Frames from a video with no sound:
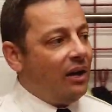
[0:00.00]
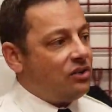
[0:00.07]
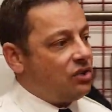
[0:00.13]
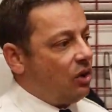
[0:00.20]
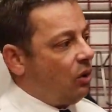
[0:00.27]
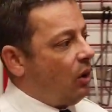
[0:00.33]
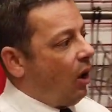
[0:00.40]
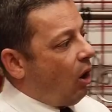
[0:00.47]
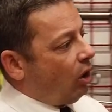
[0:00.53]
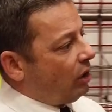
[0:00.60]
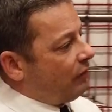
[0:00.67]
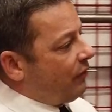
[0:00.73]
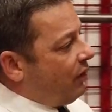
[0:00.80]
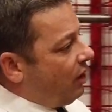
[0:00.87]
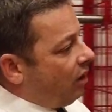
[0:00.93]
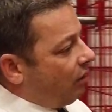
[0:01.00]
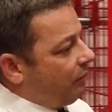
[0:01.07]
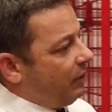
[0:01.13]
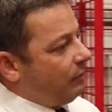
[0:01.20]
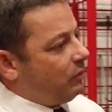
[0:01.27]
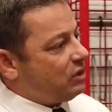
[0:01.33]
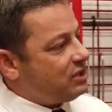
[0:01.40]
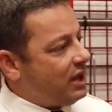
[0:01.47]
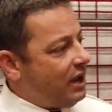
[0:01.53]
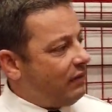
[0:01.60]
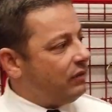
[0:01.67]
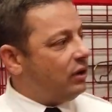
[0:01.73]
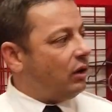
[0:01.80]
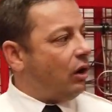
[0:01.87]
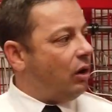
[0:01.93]
So all of our members
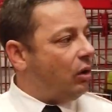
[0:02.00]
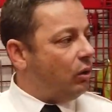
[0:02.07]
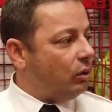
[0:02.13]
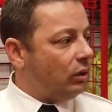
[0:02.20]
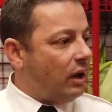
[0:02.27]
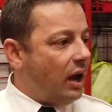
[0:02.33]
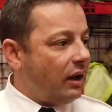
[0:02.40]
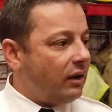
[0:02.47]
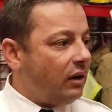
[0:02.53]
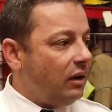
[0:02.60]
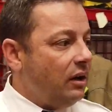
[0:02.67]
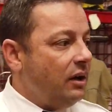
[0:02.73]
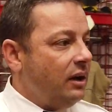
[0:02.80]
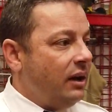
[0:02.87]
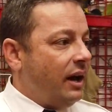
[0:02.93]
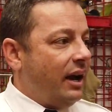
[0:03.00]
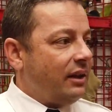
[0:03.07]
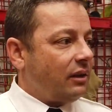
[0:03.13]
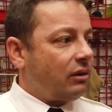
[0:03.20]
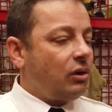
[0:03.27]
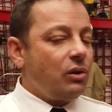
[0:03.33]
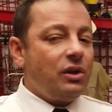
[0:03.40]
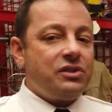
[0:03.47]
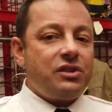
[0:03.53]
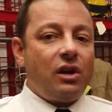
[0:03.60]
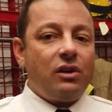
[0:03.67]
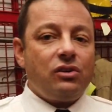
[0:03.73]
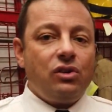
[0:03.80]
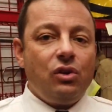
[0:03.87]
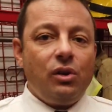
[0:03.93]
have their own locker, and the crew that's
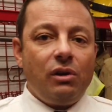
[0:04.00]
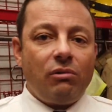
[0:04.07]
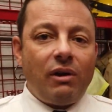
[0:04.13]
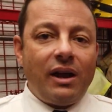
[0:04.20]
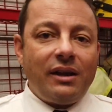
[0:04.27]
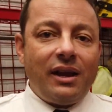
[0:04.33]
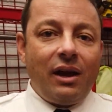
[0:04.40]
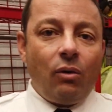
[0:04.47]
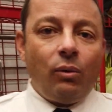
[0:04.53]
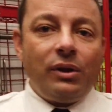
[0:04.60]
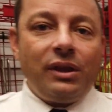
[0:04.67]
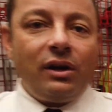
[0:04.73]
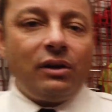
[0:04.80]
on duty right now, when